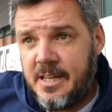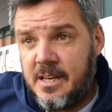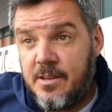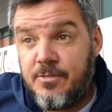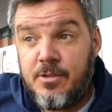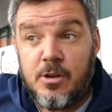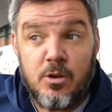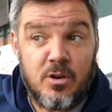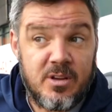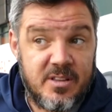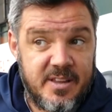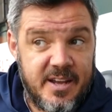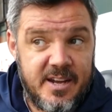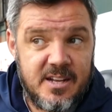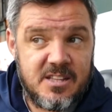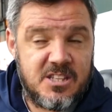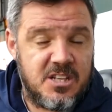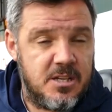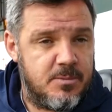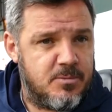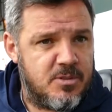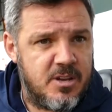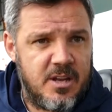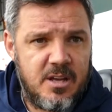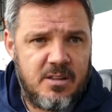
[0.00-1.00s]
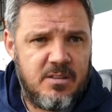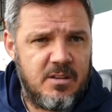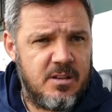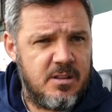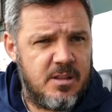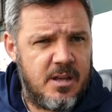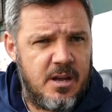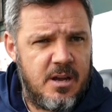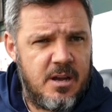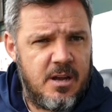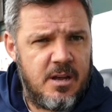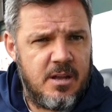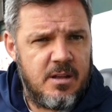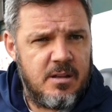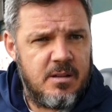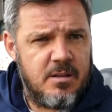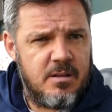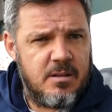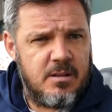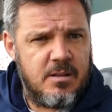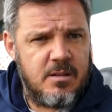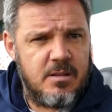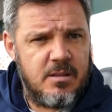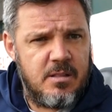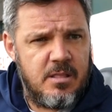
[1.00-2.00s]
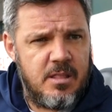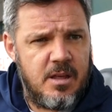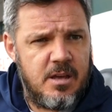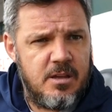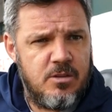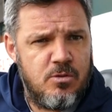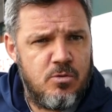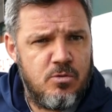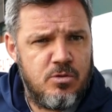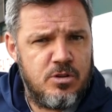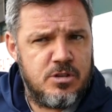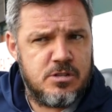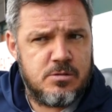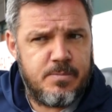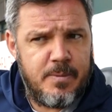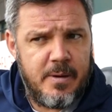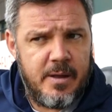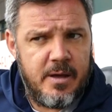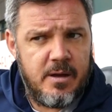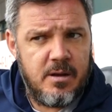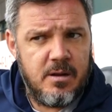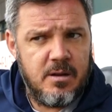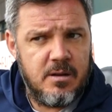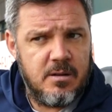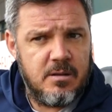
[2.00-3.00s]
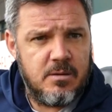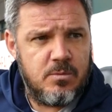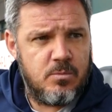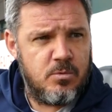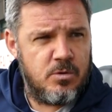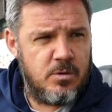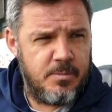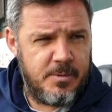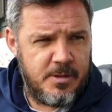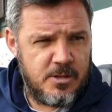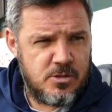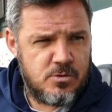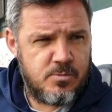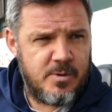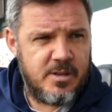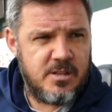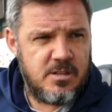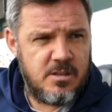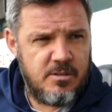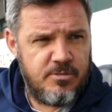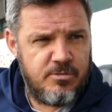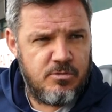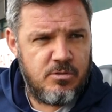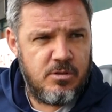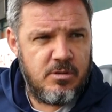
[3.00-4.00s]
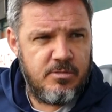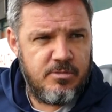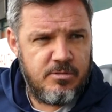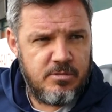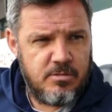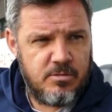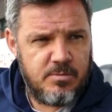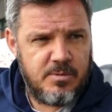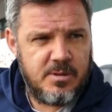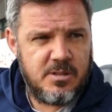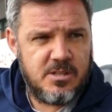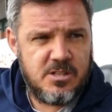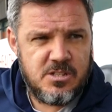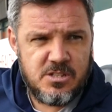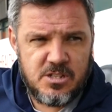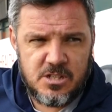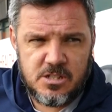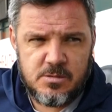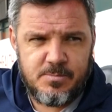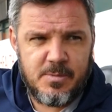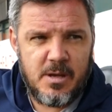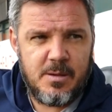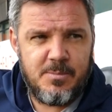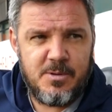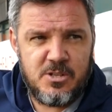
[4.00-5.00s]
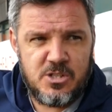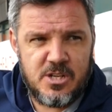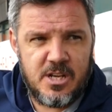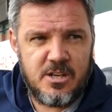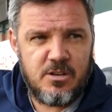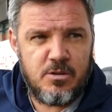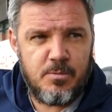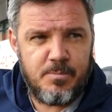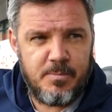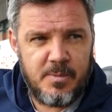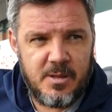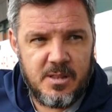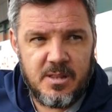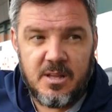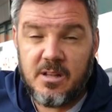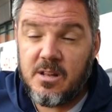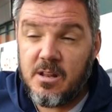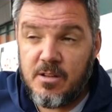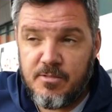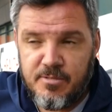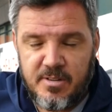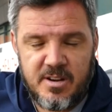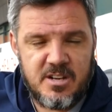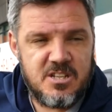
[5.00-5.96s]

And if you look at their team today, I think their their youngest player would have been twenty-four, twenty-six, maybe Jacob Mendy.